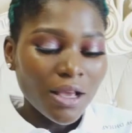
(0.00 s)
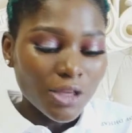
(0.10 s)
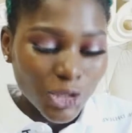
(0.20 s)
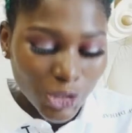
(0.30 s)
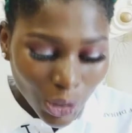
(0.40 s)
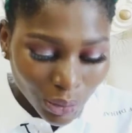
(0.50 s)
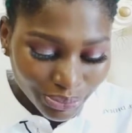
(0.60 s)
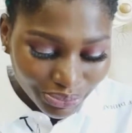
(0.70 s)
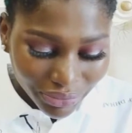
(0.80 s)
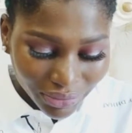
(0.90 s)
So
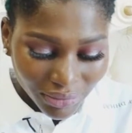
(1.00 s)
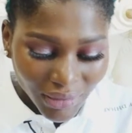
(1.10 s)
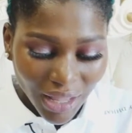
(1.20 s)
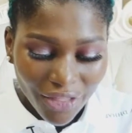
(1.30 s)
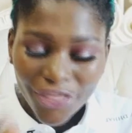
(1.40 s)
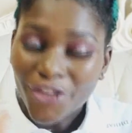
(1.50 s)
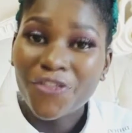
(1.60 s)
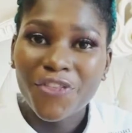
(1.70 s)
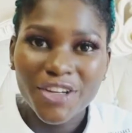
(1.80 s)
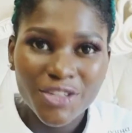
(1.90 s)
the
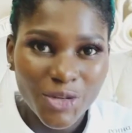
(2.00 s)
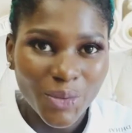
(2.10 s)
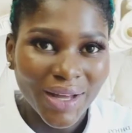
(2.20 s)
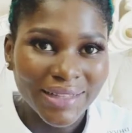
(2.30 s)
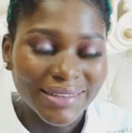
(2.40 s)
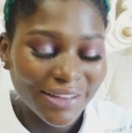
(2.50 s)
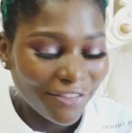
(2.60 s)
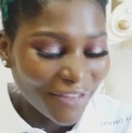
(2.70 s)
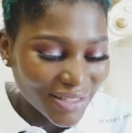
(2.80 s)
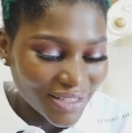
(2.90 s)

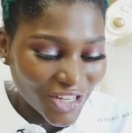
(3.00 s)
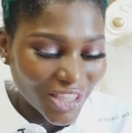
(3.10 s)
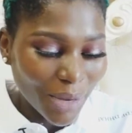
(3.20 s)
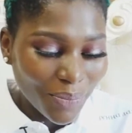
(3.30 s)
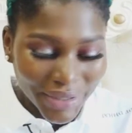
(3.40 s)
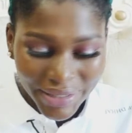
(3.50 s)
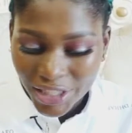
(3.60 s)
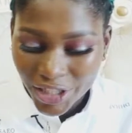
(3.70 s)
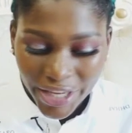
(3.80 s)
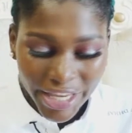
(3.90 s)
first gender
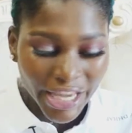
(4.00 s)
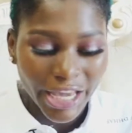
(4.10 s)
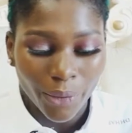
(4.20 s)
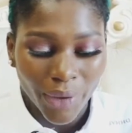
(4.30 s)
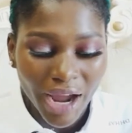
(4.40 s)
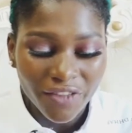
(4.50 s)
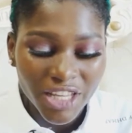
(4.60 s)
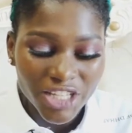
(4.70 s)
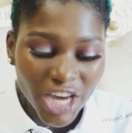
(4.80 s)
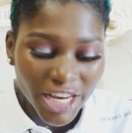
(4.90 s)
prediction, yeah, we have
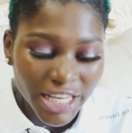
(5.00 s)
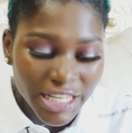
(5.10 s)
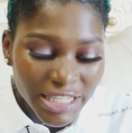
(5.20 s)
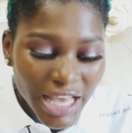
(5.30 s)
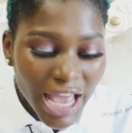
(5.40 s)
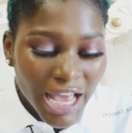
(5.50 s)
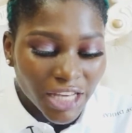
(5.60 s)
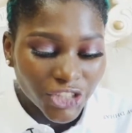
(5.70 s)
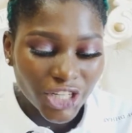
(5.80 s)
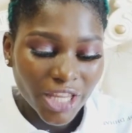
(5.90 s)
the Chinese
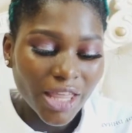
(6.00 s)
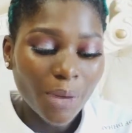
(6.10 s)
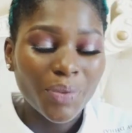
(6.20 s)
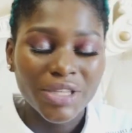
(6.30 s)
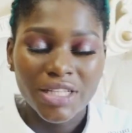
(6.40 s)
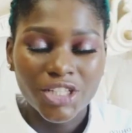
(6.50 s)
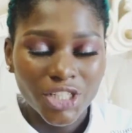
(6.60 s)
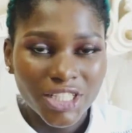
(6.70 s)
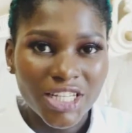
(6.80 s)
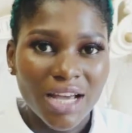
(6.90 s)
gender
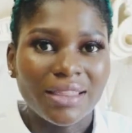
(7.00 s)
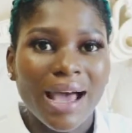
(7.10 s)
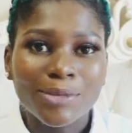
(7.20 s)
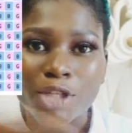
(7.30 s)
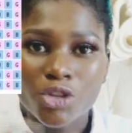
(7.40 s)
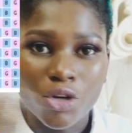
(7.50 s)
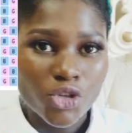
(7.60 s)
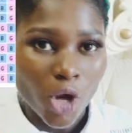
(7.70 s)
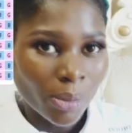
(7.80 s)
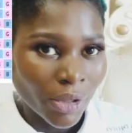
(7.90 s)
prediction chart. I'm just going
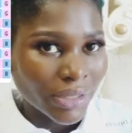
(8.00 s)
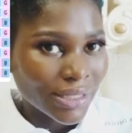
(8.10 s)
to upload it